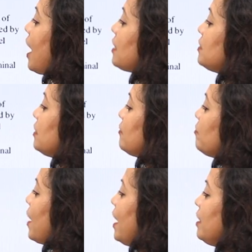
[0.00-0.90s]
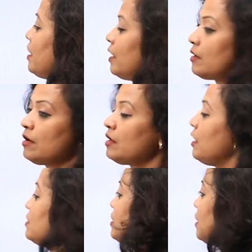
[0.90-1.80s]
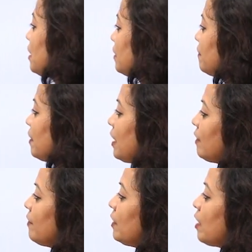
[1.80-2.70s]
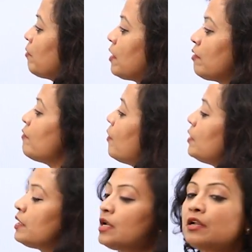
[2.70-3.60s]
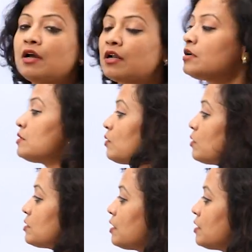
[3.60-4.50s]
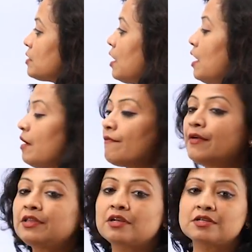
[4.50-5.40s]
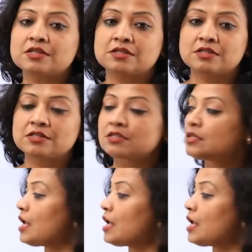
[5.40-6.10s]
active bilateral DC network having number of voltage and current sources with resistance